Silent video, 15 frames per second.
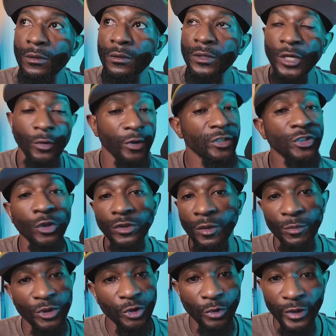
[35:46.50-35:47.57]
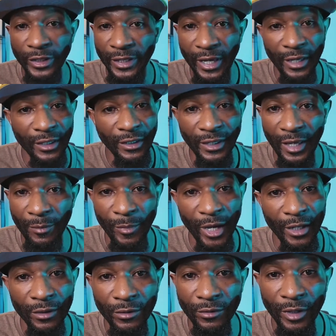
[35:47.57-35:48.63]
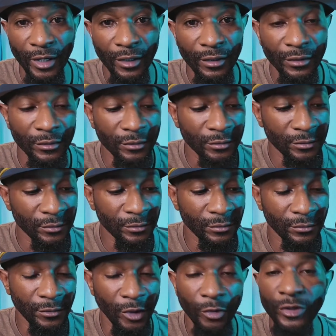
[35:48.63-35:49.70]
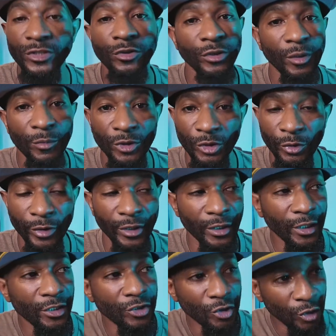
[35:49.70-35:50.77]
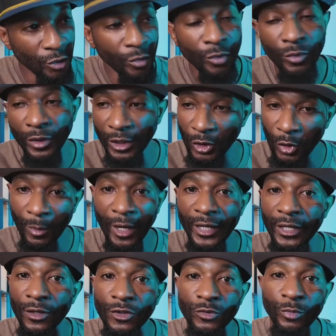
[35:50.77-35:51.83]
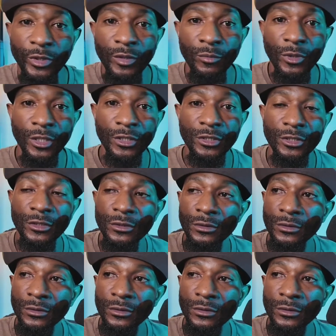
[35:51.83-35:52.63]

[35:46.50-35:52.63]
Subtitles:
There is no number three in that manner, right? There is no number three. It's you and nobody else, pretty much.